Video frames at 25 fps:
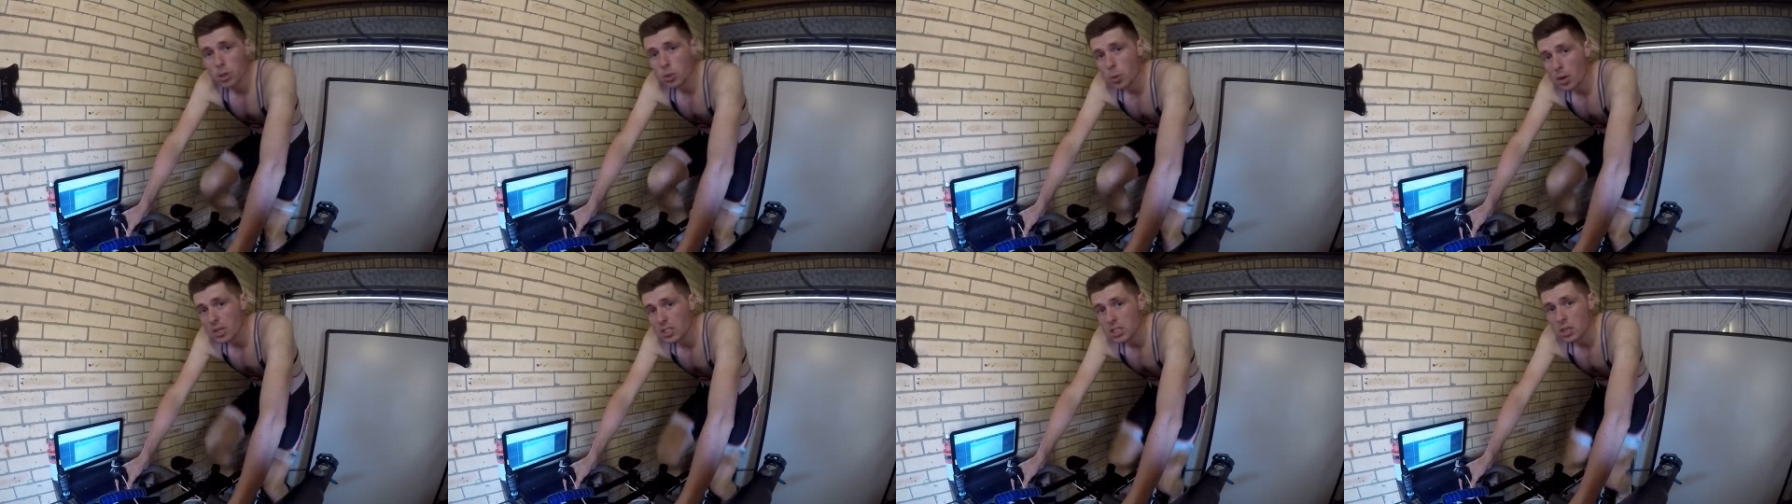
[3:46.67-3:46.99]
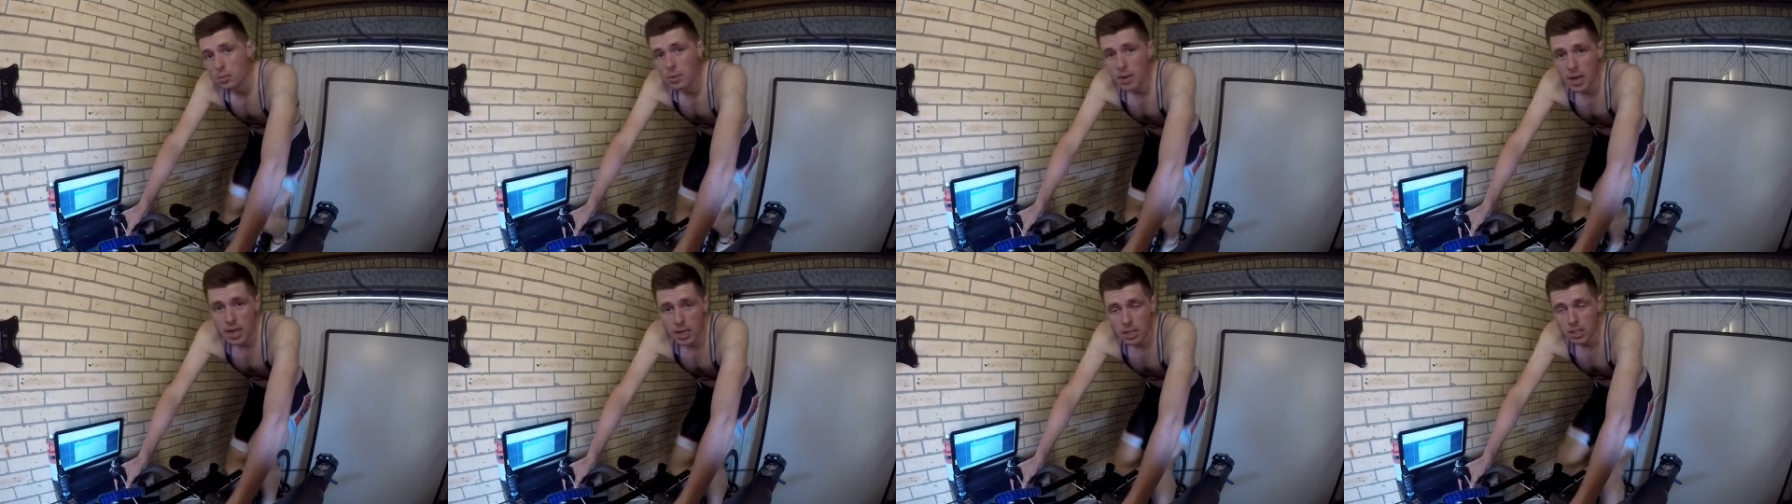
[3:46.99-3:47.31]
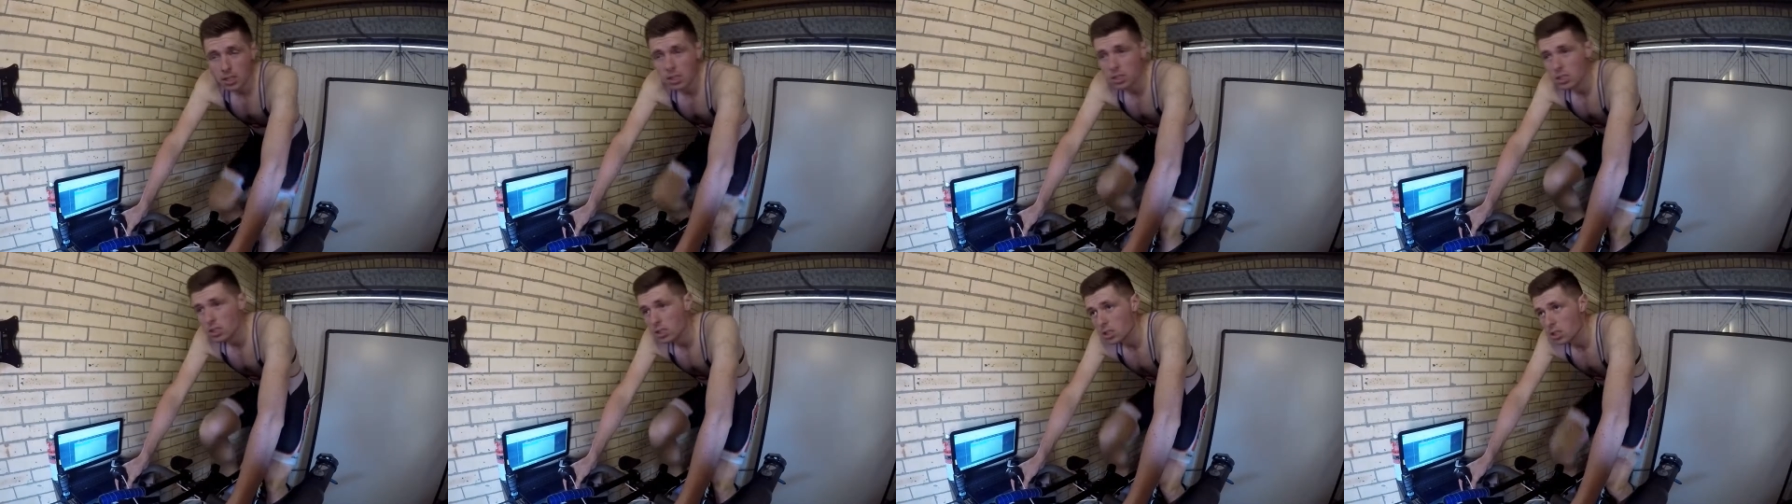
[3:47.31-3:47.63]
20
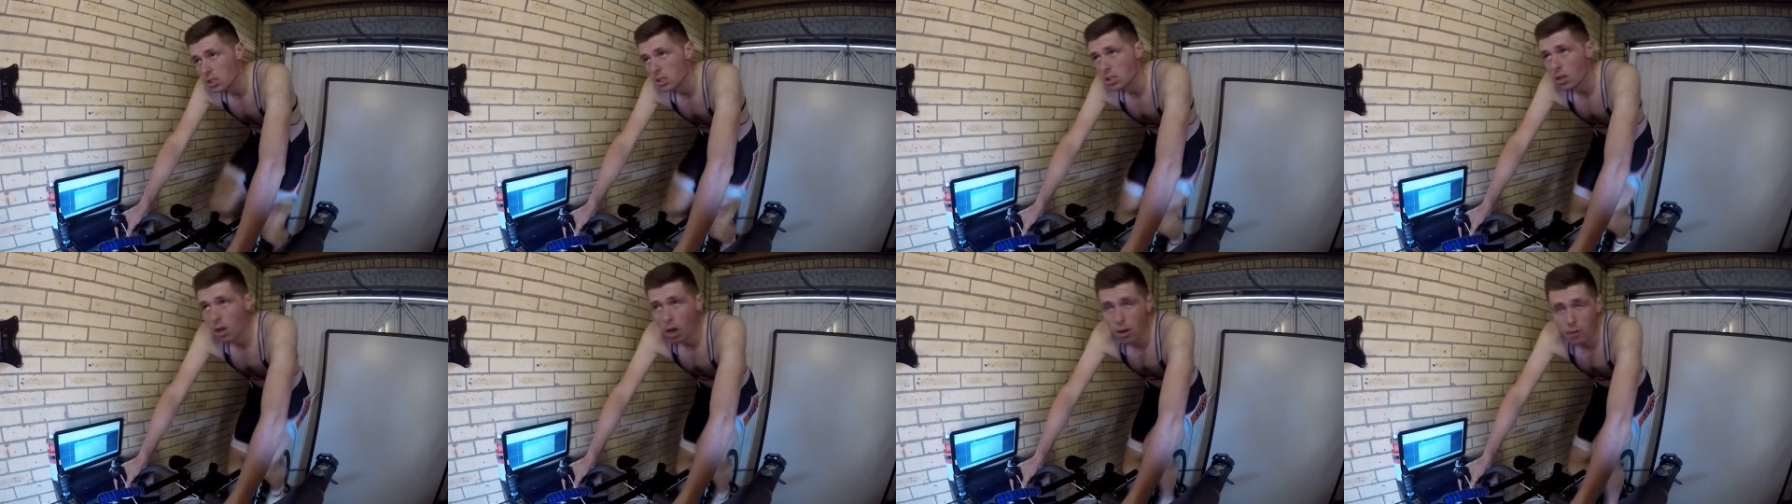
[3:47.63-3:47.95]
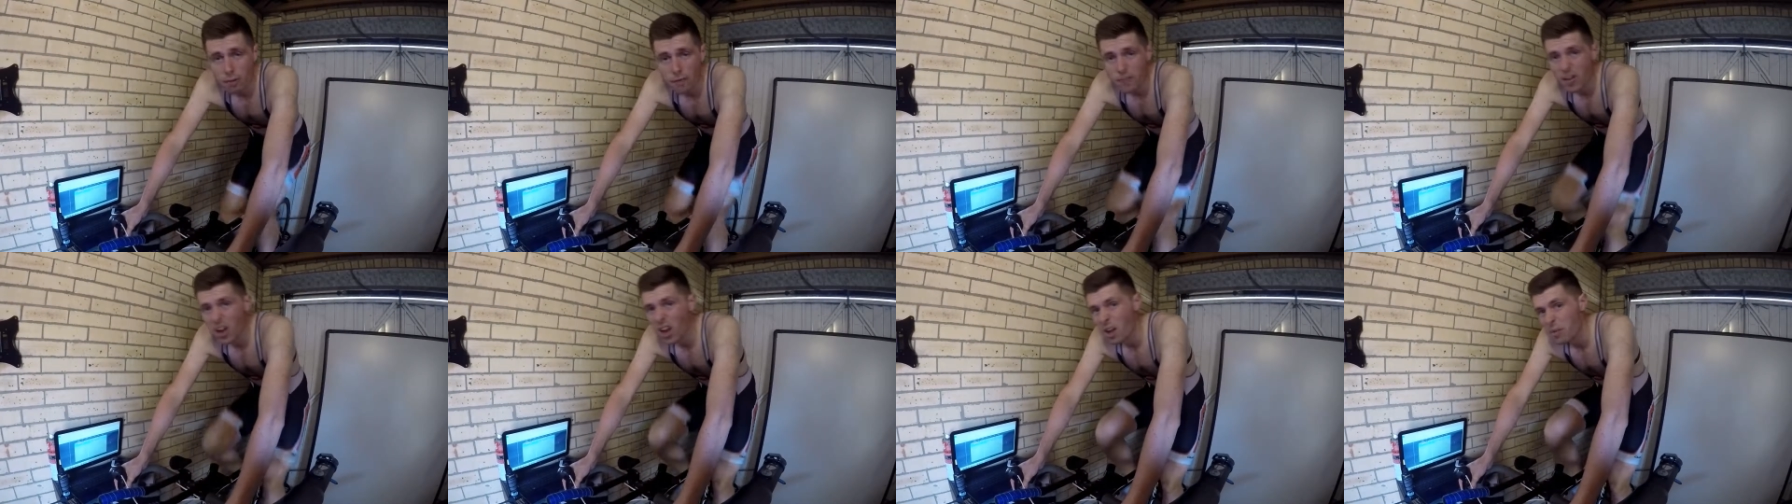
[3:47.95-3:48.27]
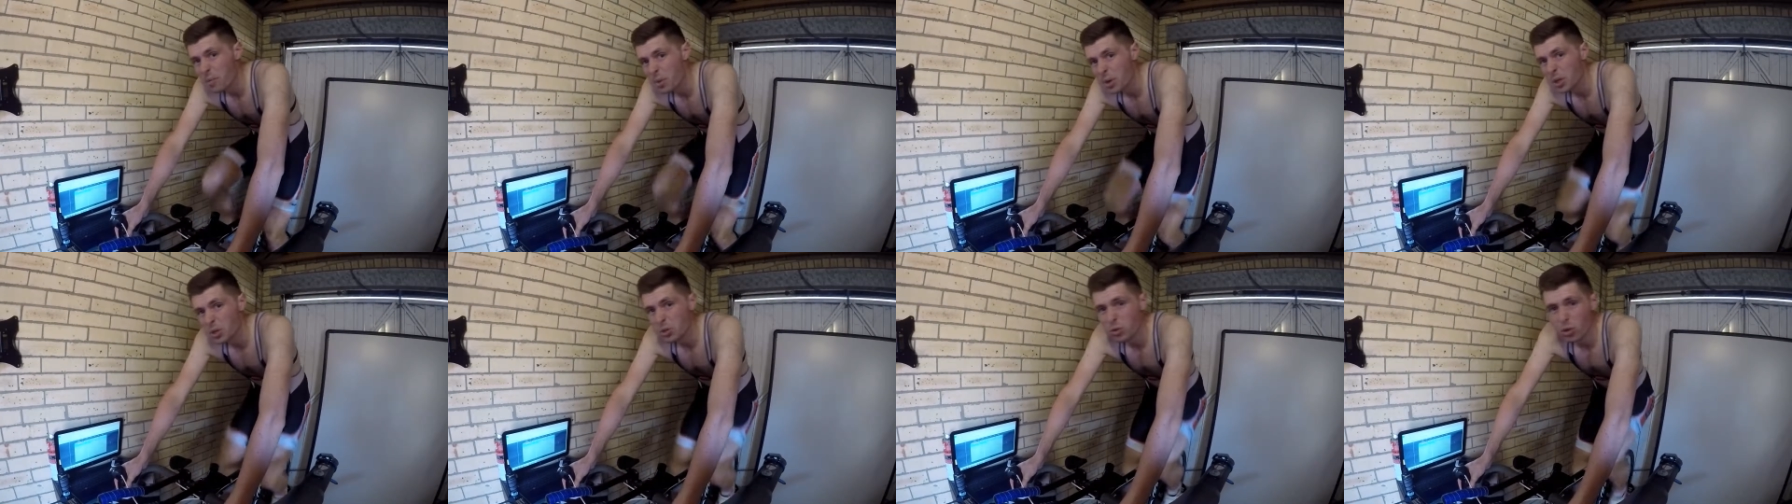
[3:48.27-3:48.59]
minutes off 5
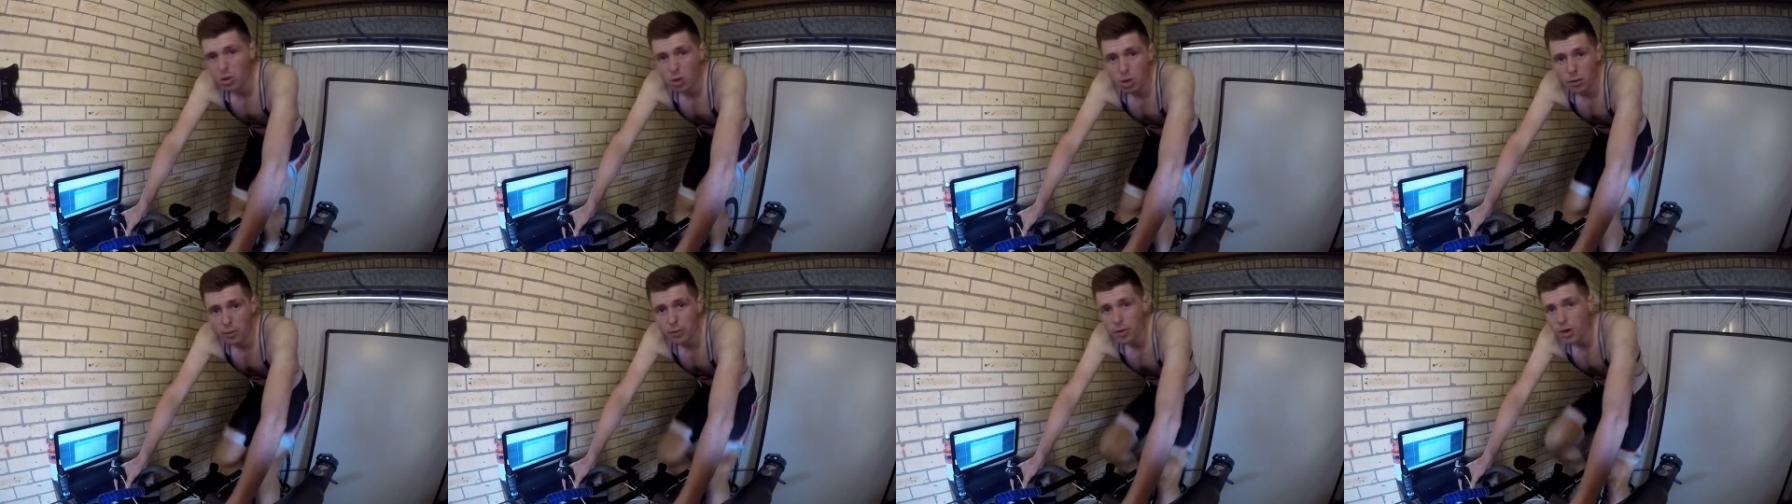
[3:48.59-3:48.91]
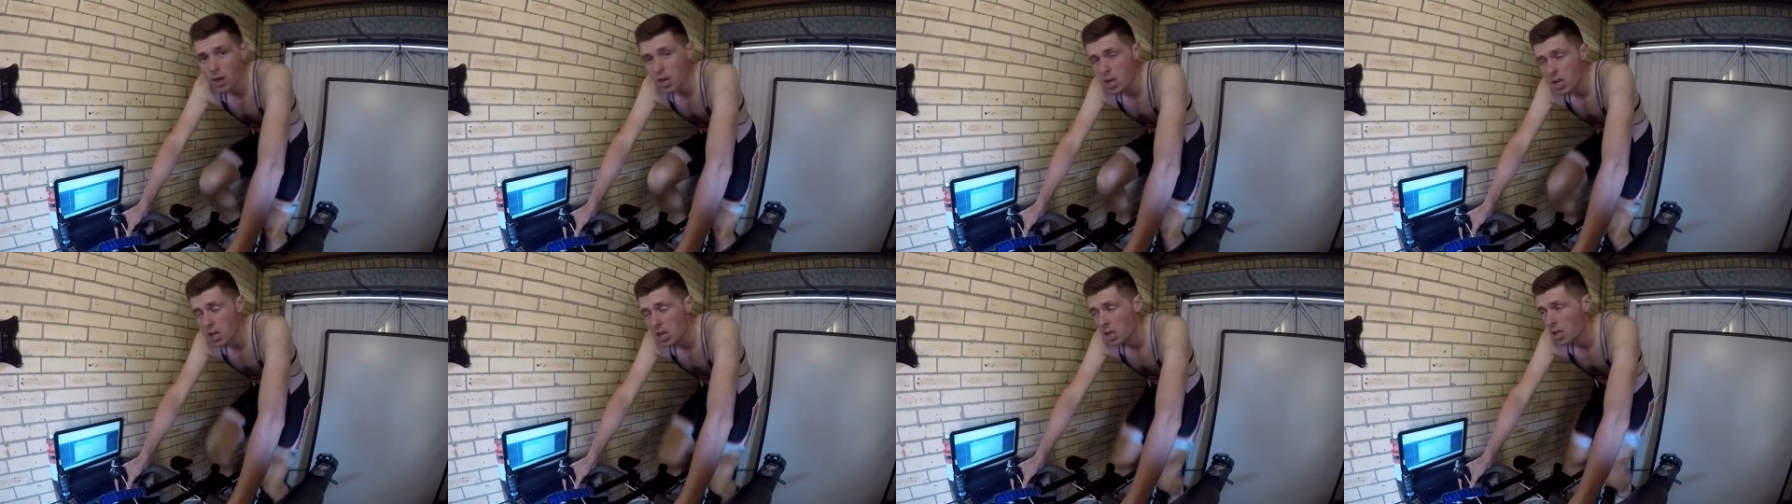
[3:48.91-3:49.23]
minutes recovery.